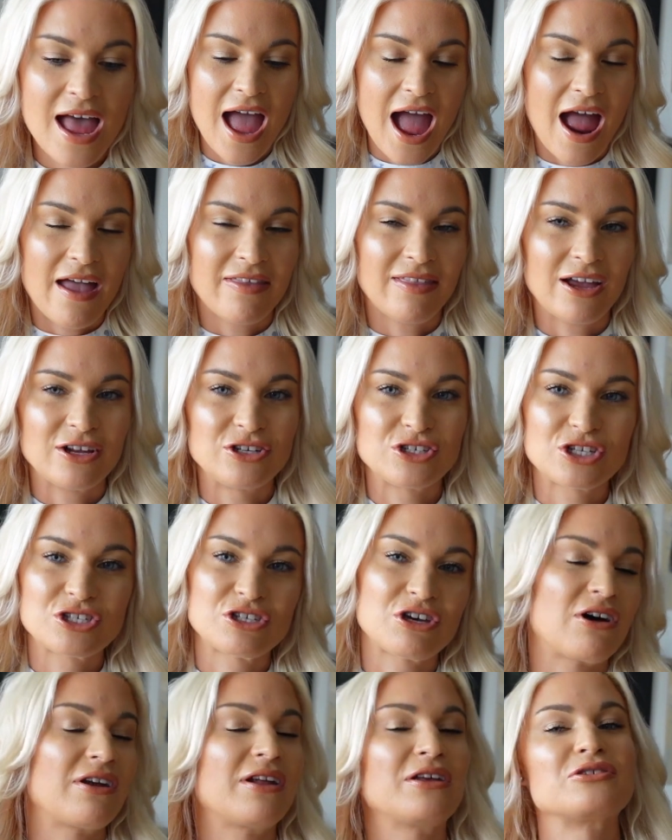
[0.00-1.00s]
And I just
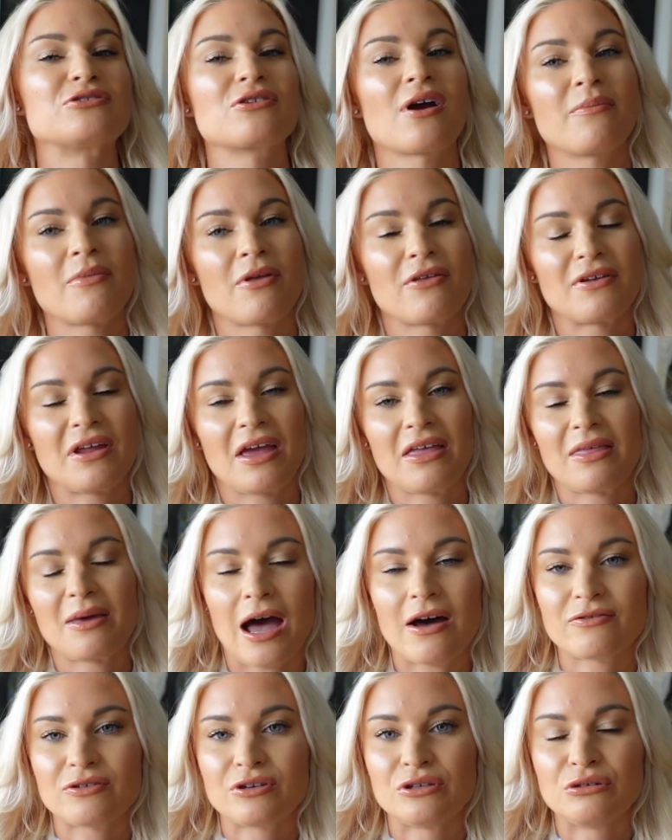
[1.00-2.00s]
saw on Instagram the other day, they
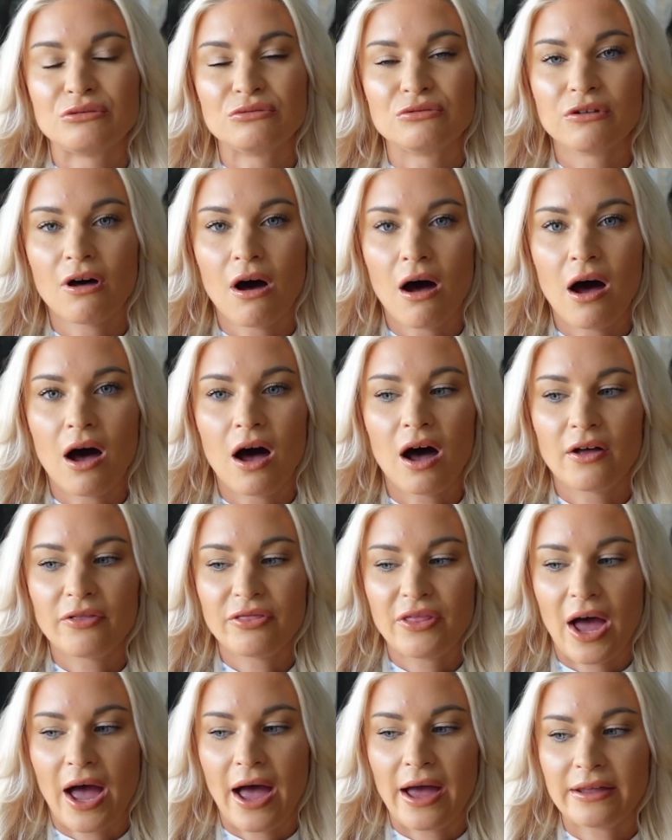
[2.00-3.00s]
have a new
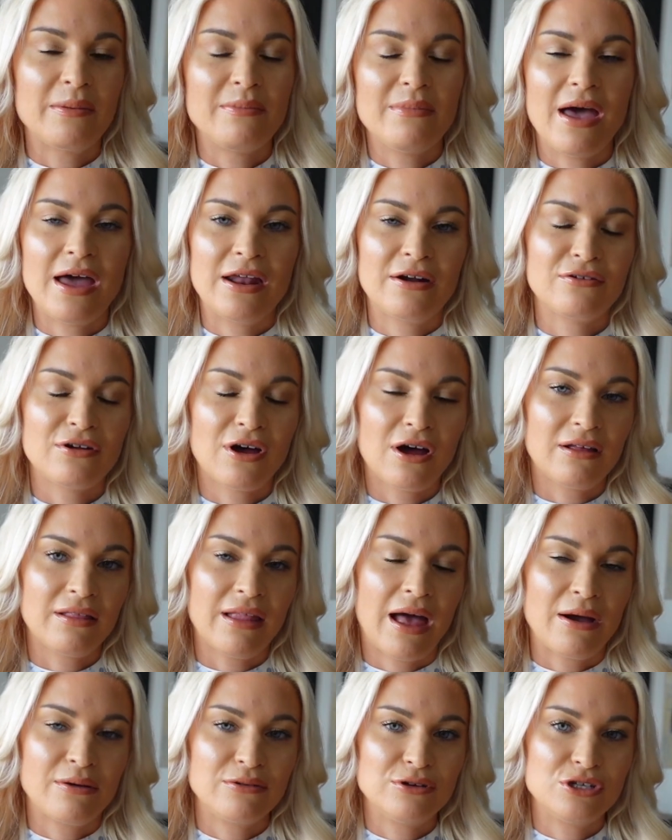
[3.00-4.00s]
law that men are not
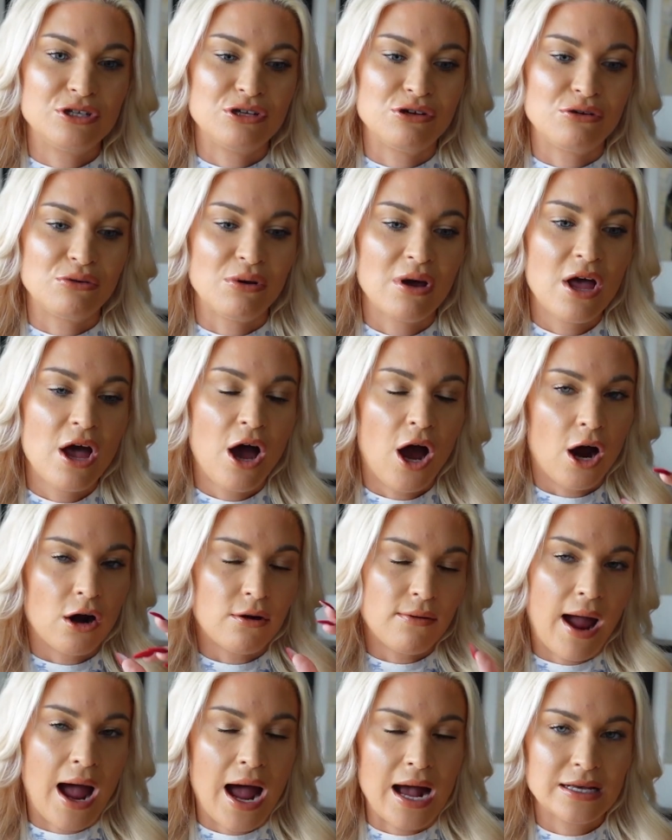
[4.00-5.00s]
allowed to
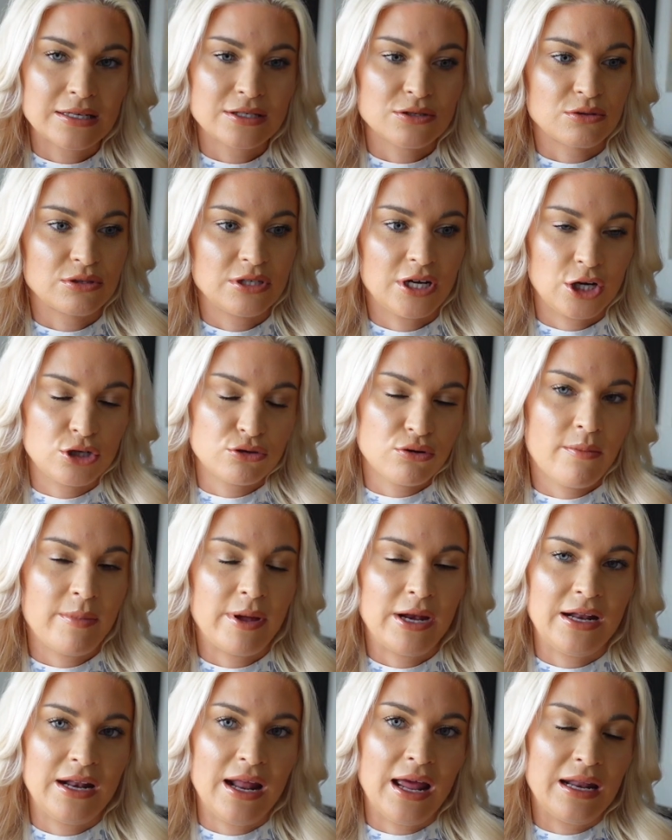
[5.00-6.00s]
harass or touch
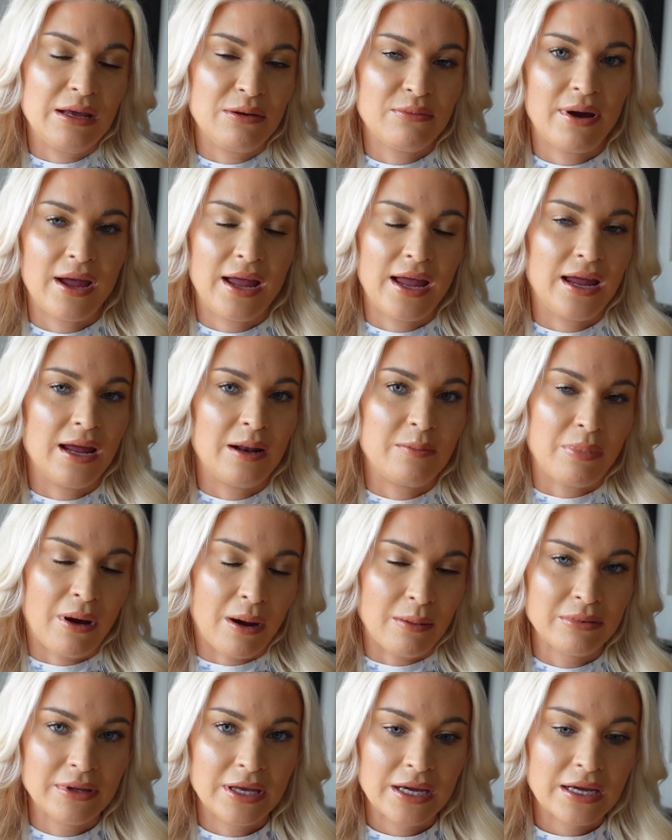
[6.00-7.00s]
women in any way in
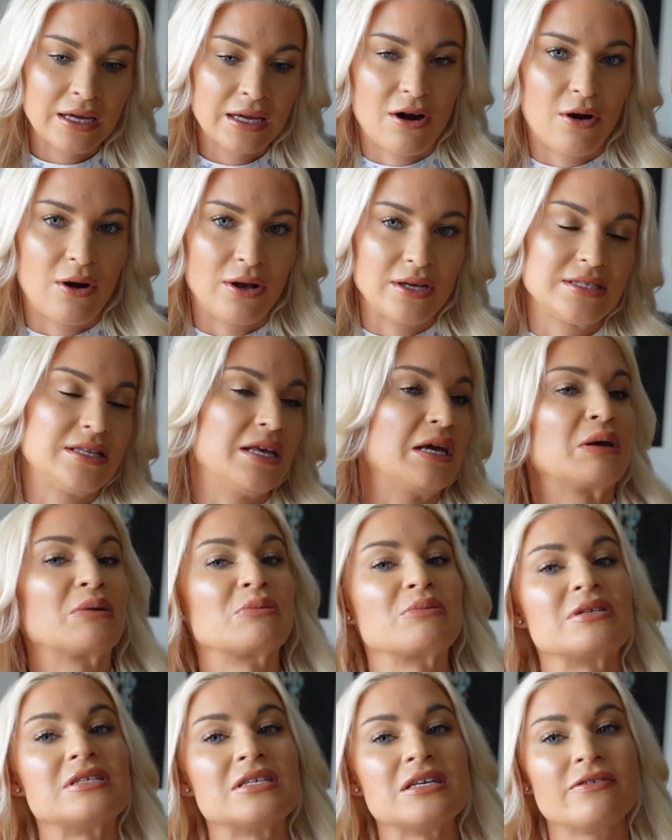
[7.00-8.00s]
public, or else they can
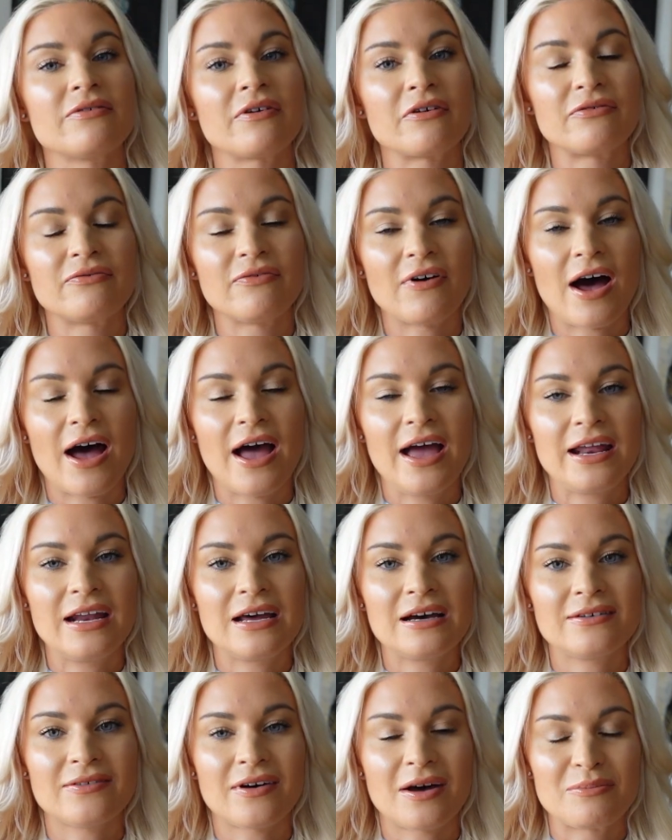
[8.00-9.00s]
receive a fine
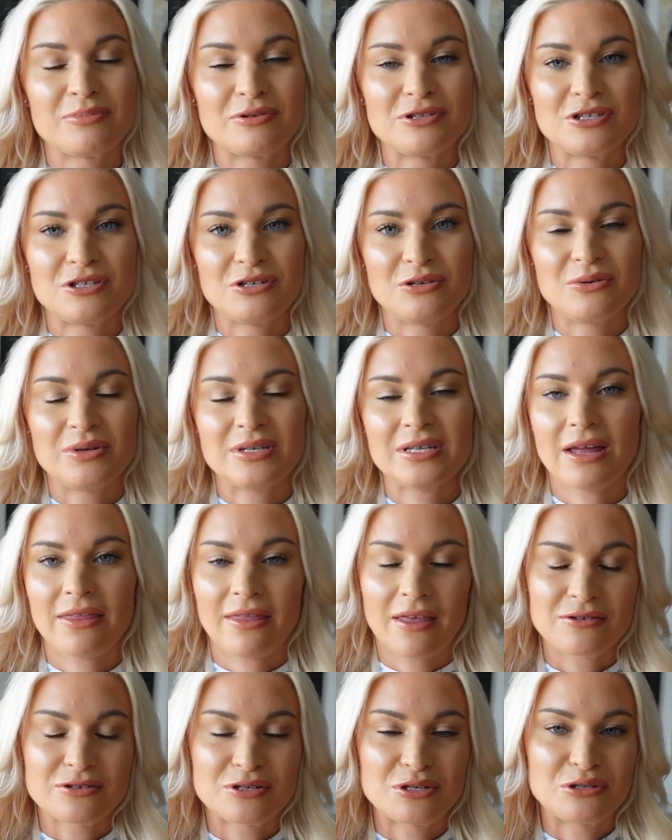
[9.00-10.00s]
of up to
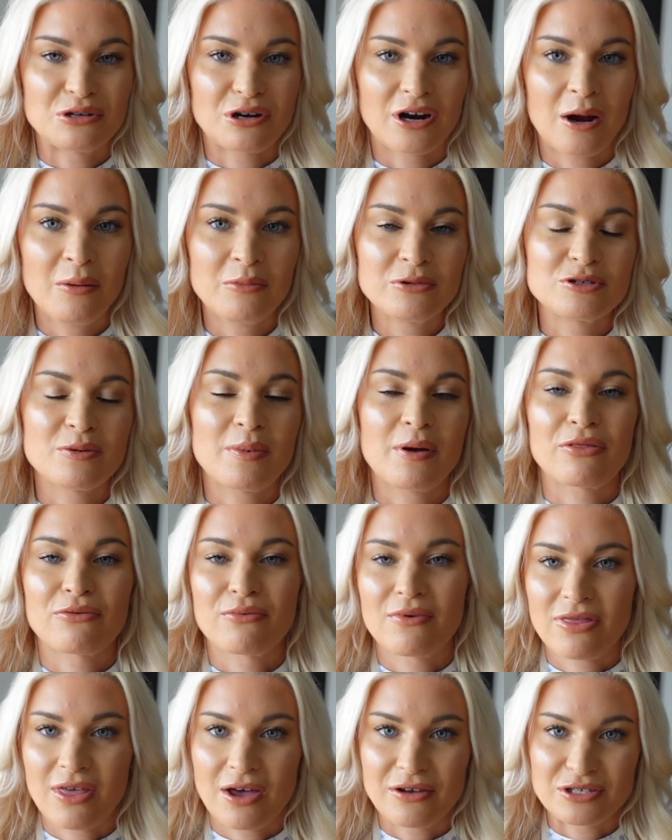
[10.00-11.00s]
10,000 dirhams, so about
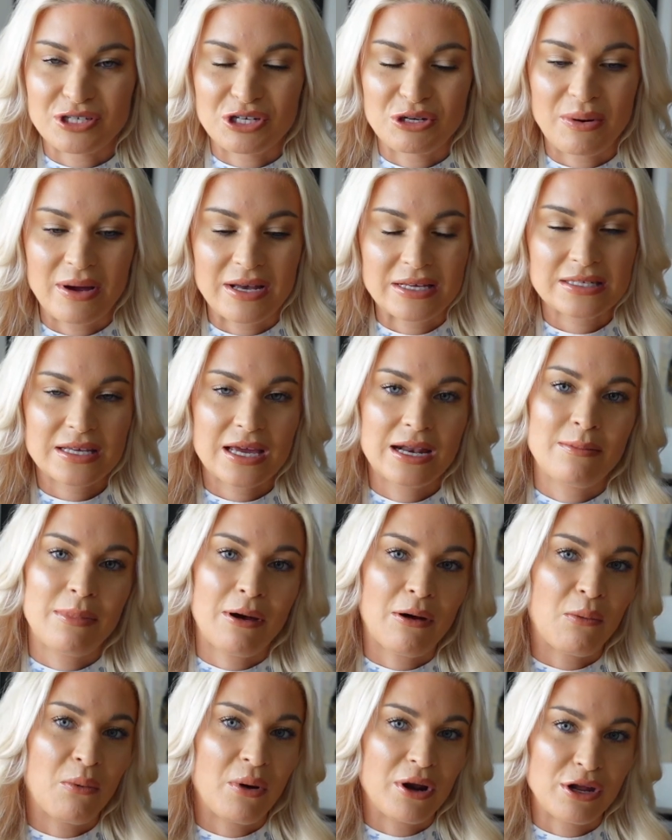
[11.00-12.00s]
3,000 US, and
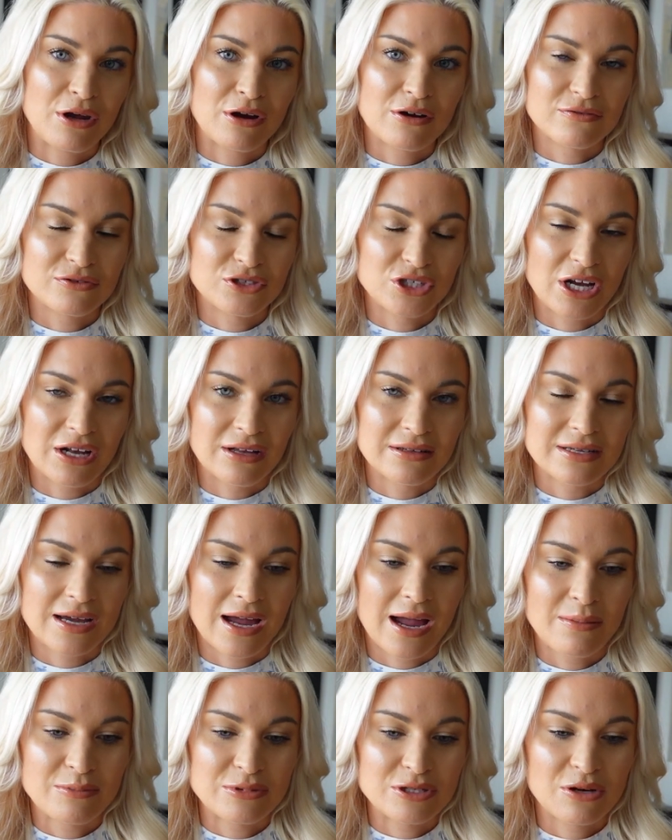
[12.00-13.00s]
about 1 year of jail time.